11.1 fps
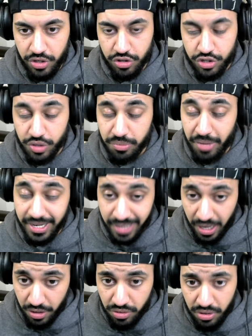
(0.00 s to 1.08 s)
YouTube by
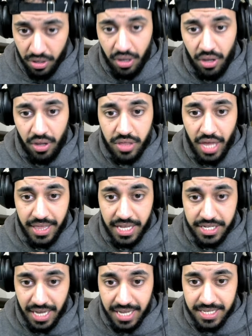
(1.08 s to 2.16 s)
now, that
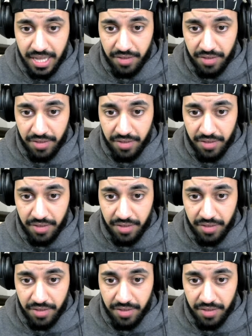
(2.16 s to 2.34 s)
this is